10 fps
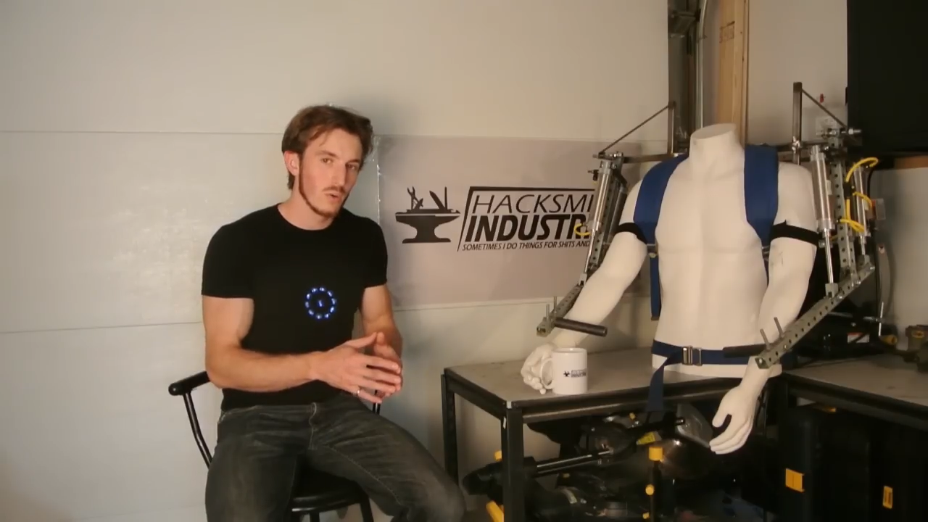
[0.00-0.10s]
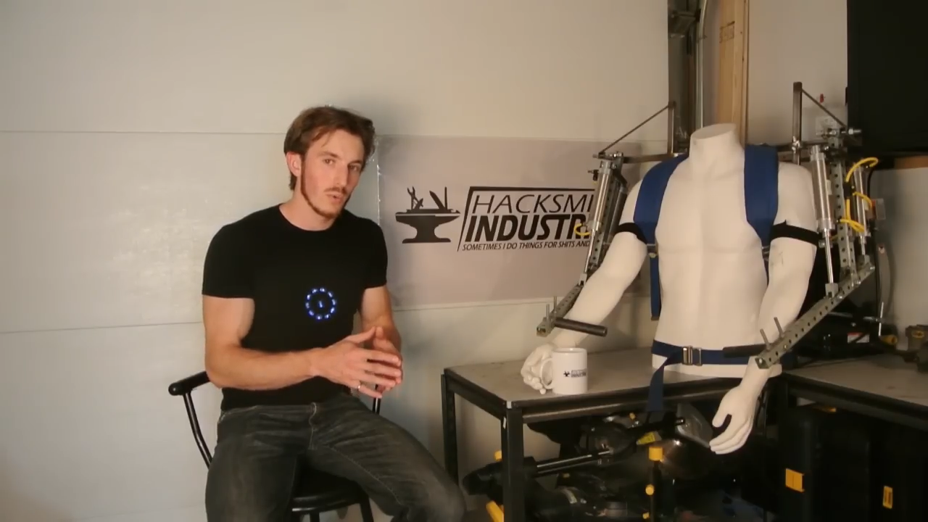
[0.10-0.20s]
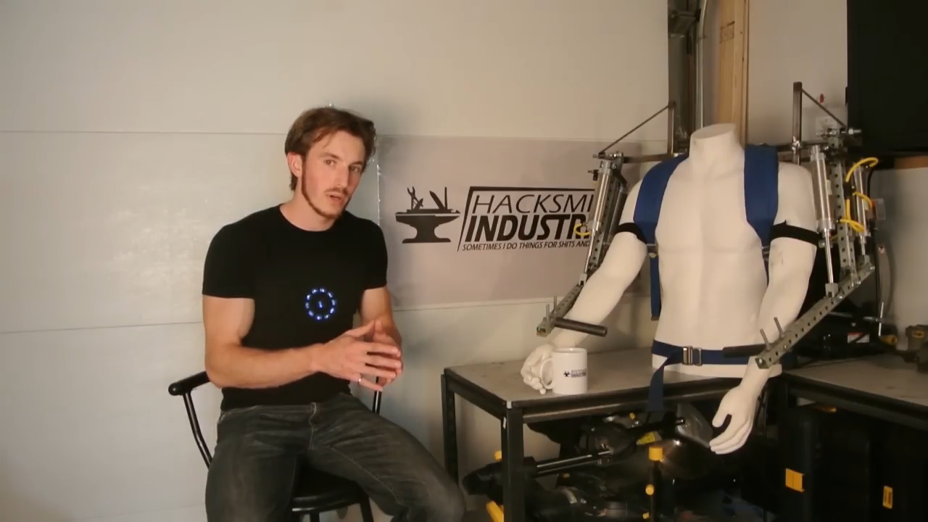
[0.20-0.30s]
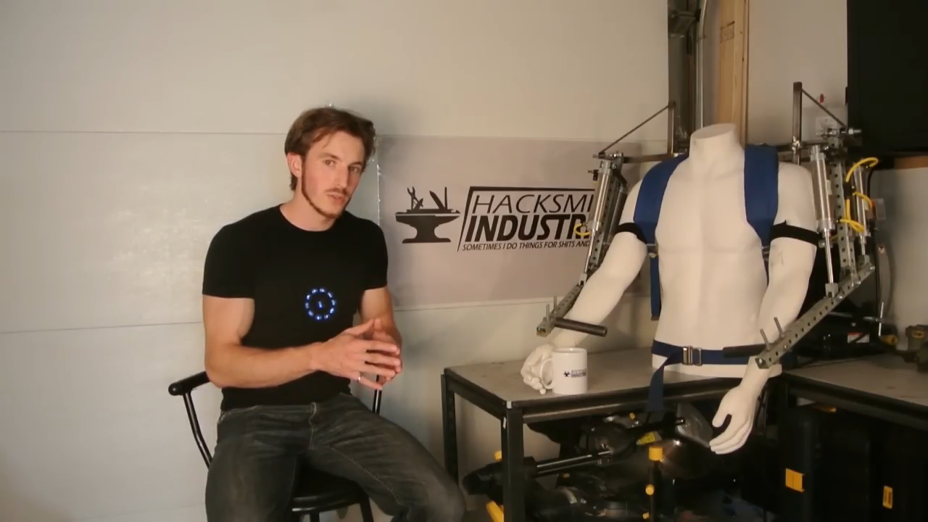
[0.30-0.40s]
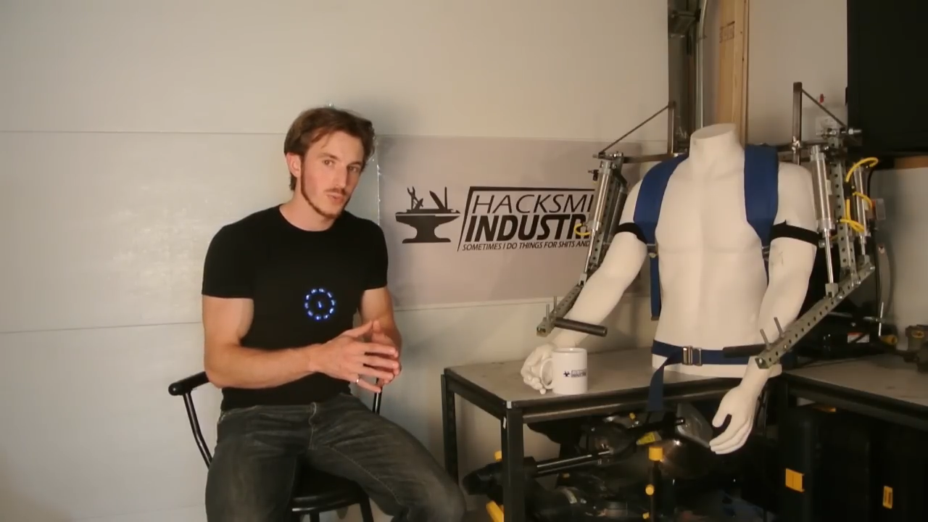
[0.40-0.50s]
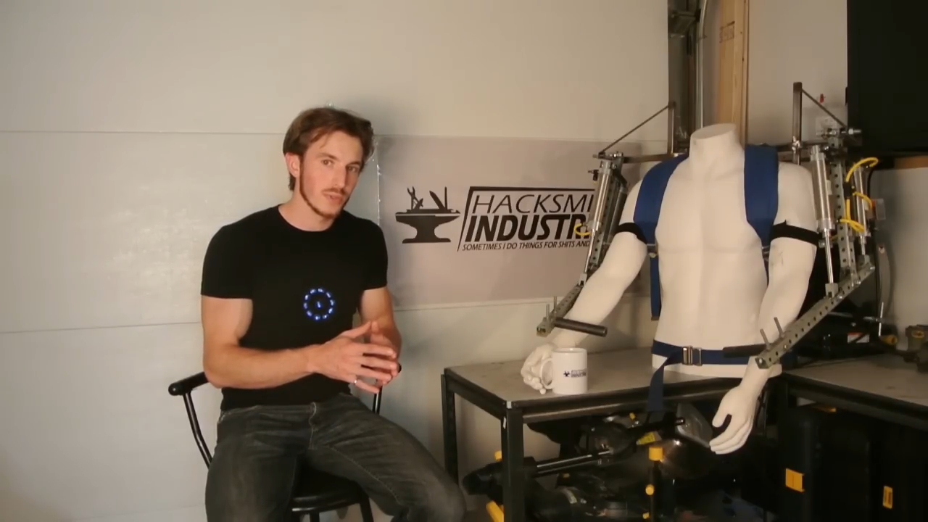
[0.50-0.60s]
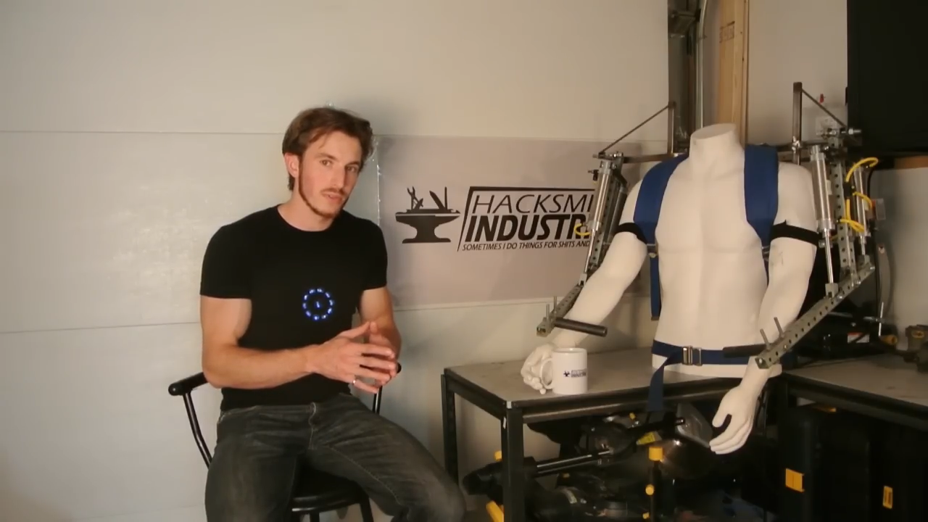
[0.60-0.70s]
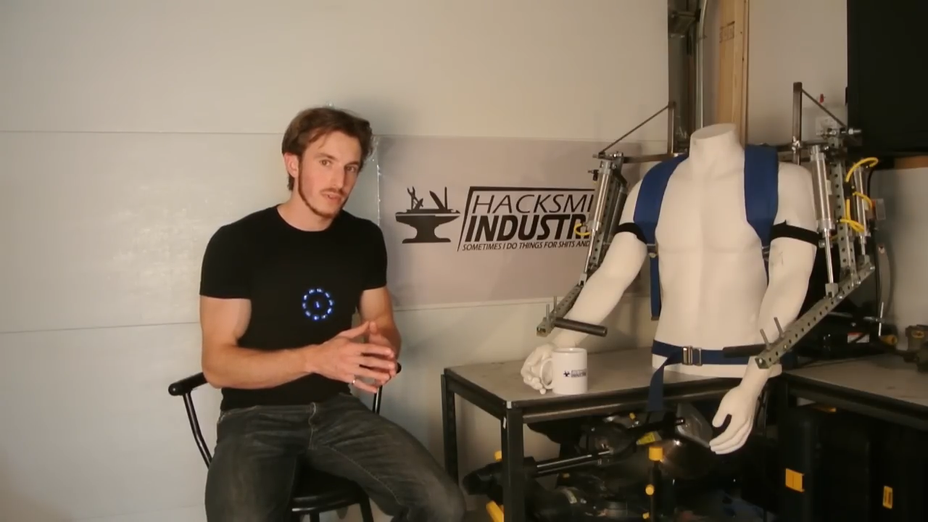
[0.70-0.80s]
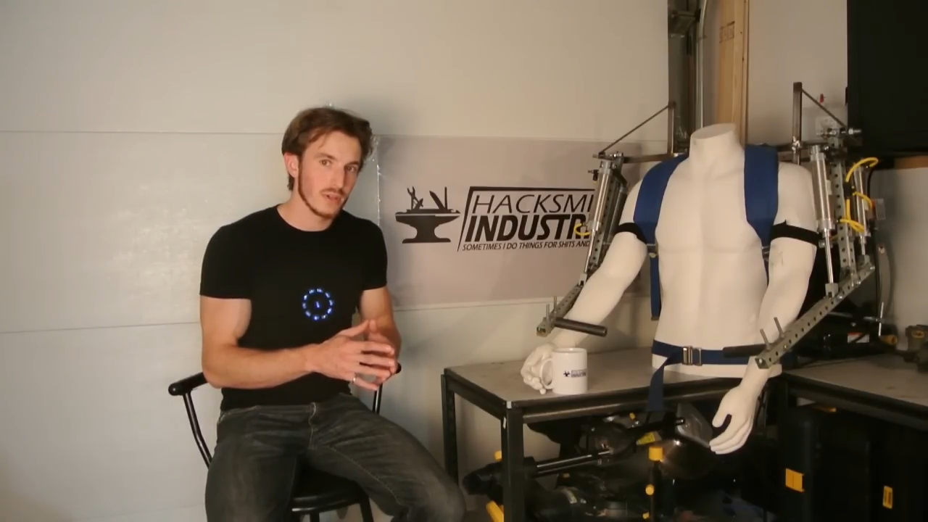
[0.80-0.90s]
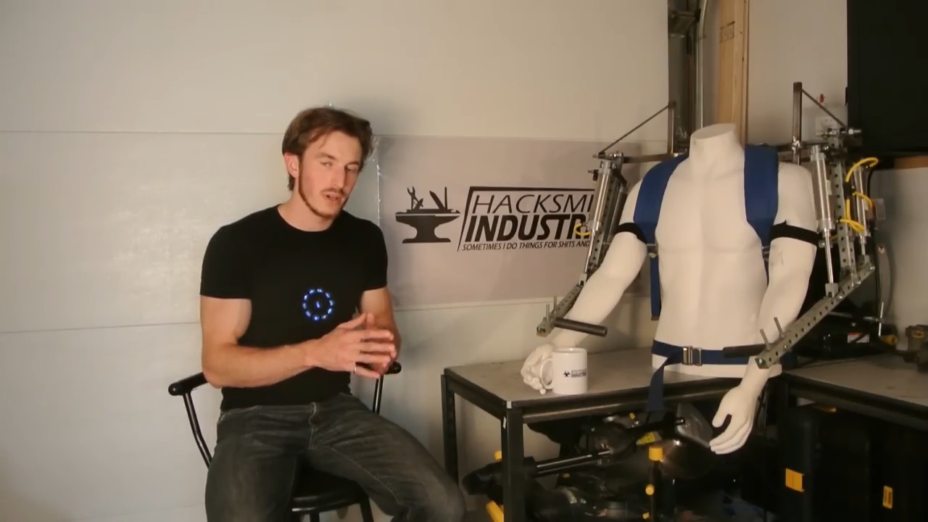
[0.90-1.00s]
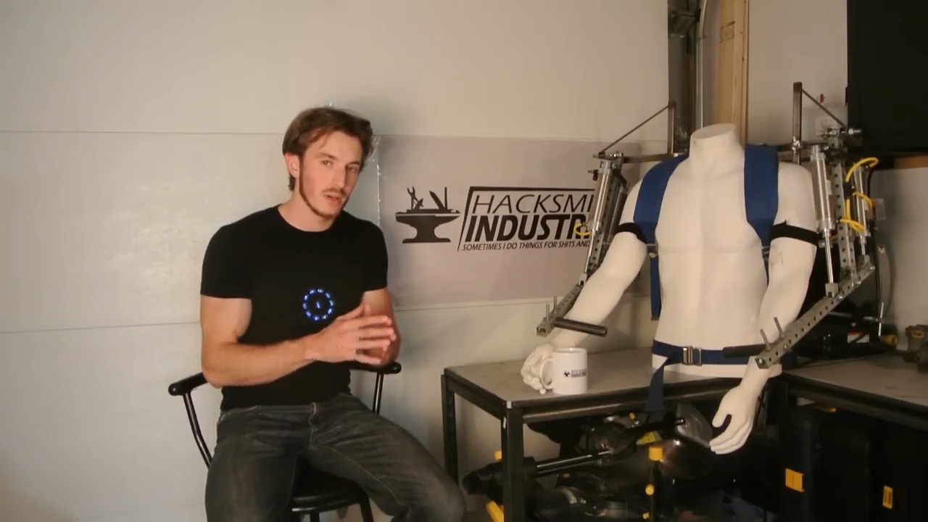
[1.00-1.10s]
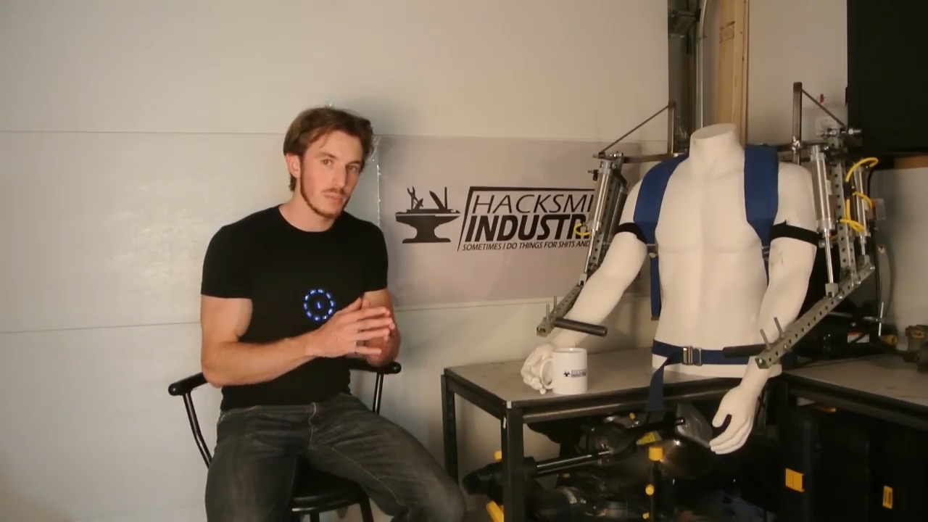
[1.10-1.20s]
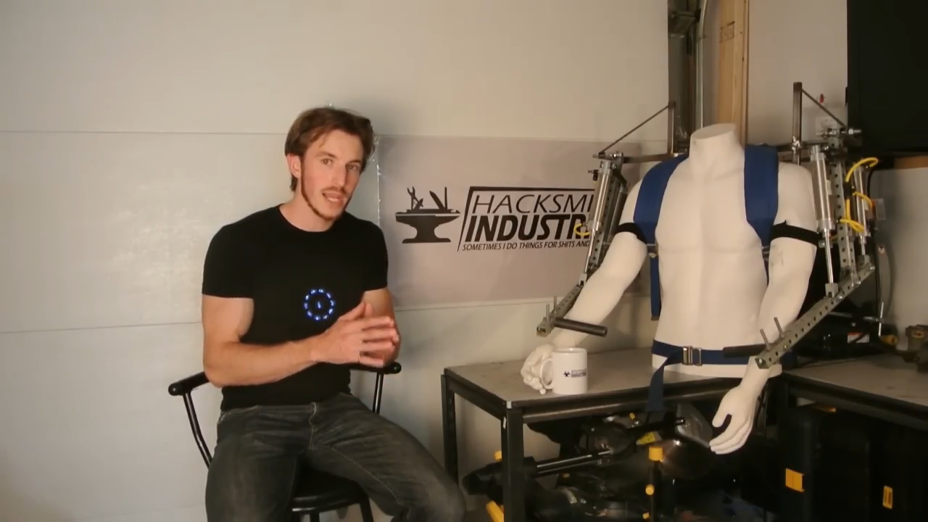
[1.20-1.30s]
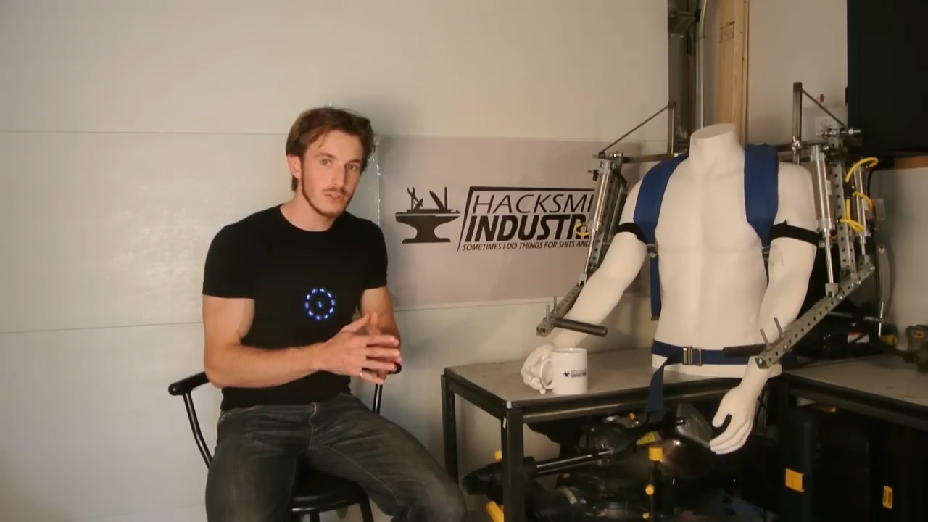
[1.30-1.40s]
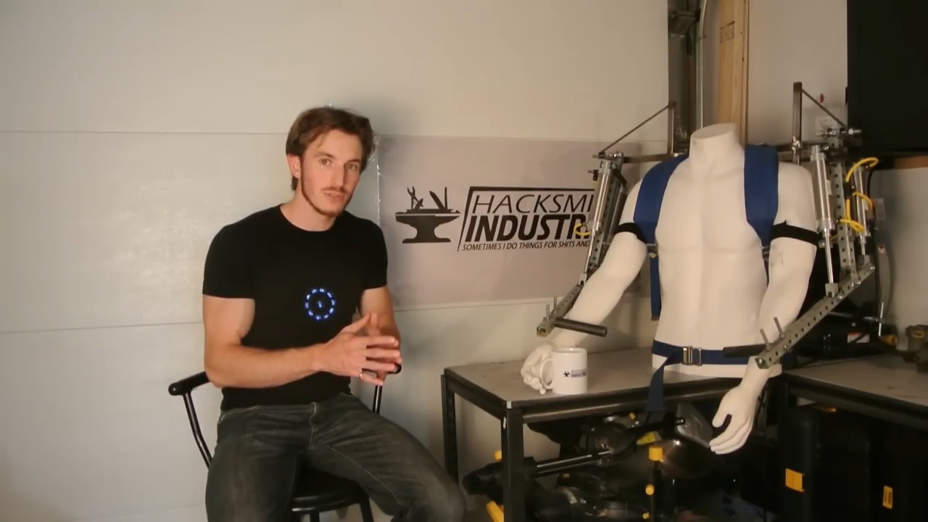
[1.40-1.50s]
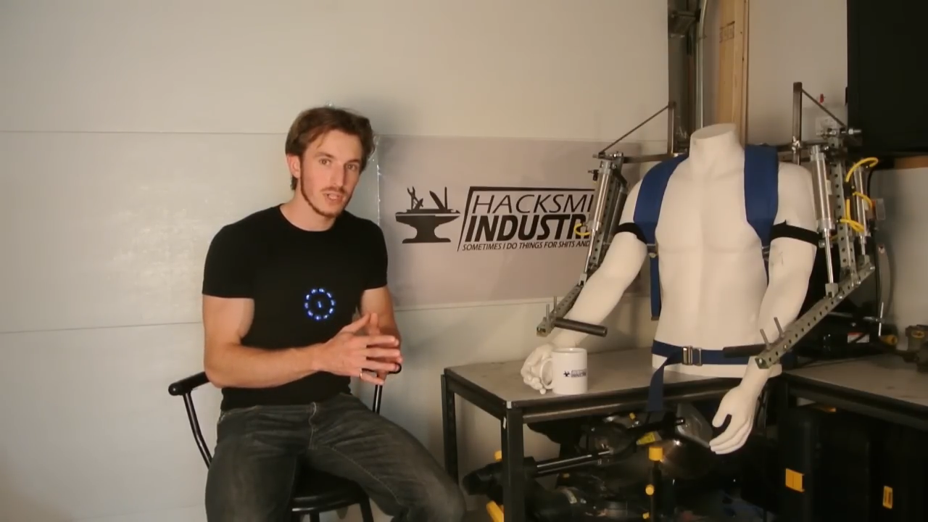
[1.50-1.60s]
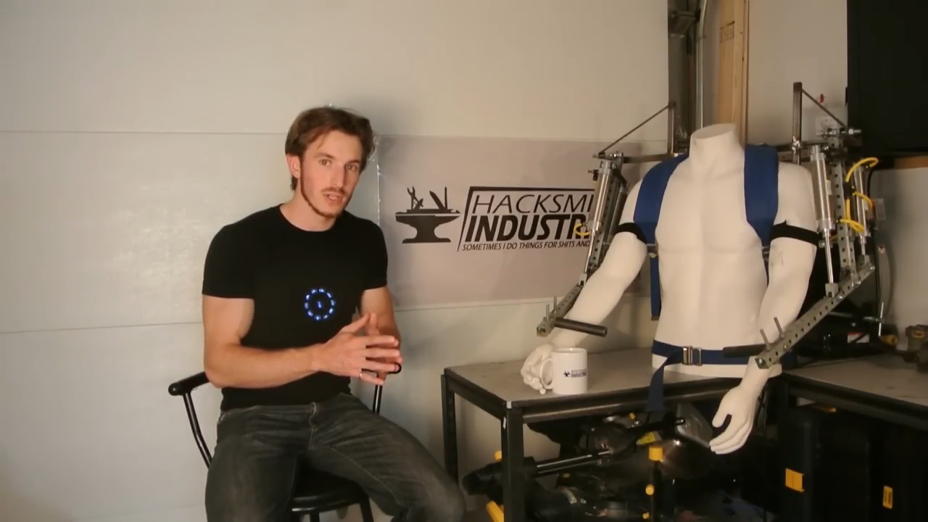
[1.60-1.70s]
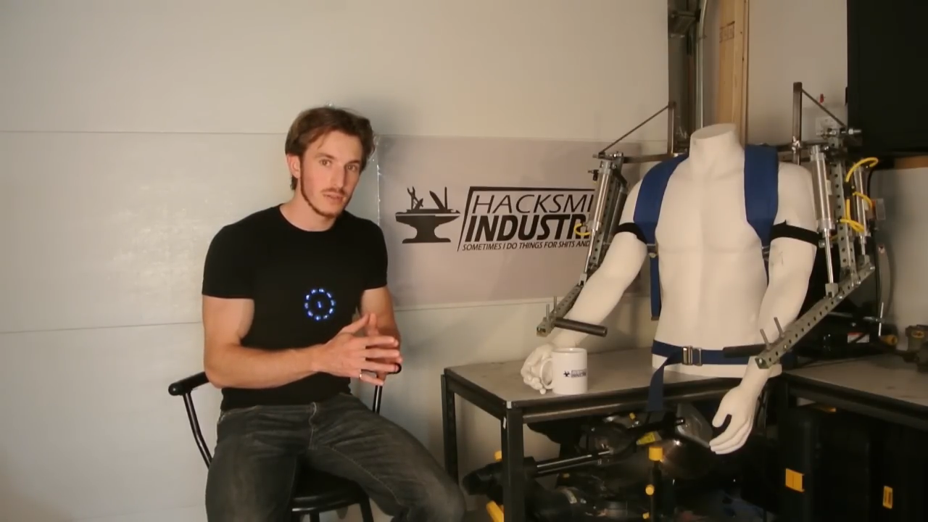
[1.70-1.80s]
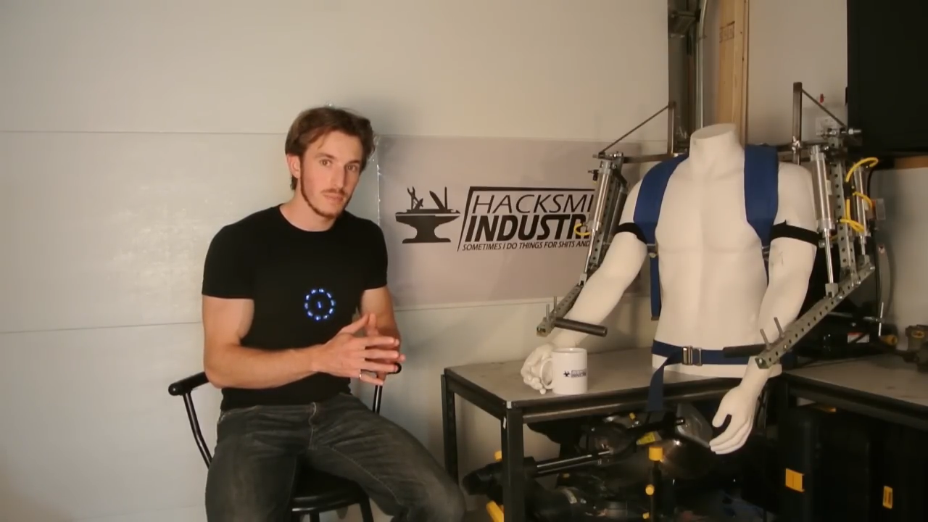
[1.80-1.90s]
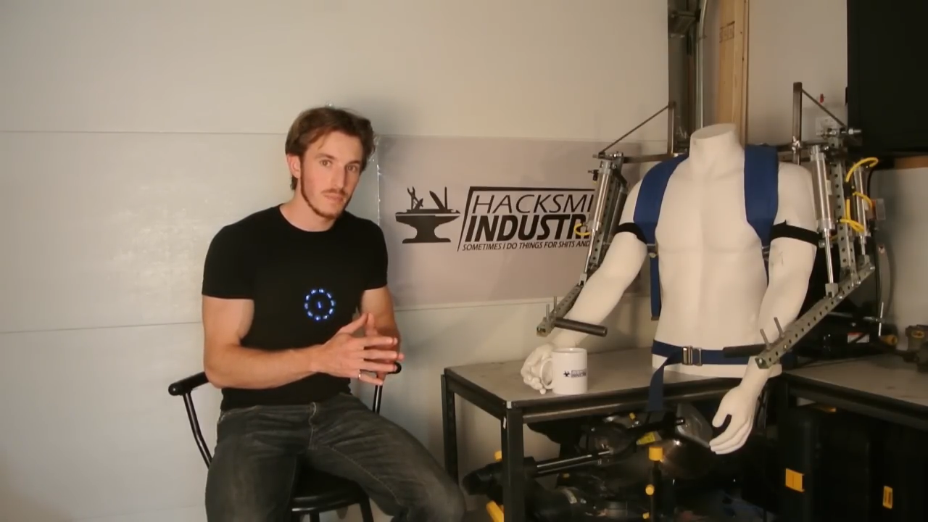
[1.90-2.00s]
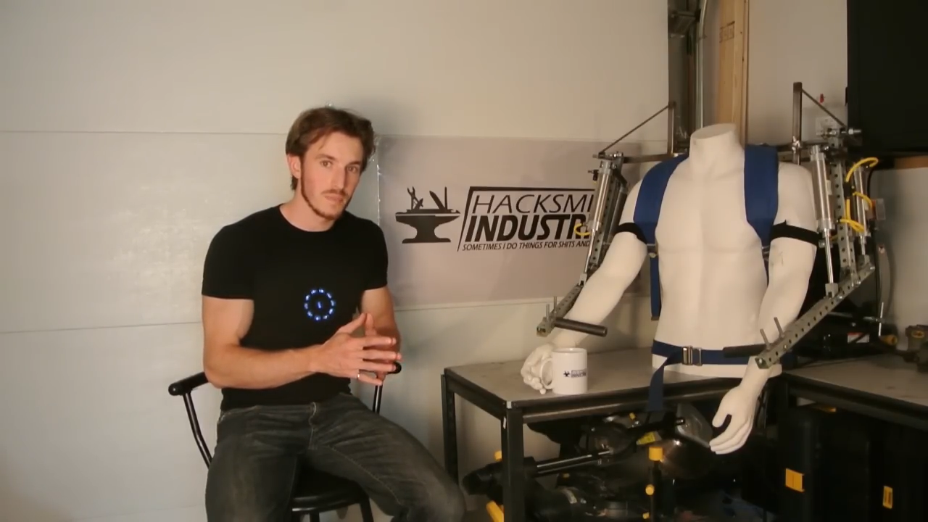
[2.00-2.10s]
Whereas with uh, Patreon,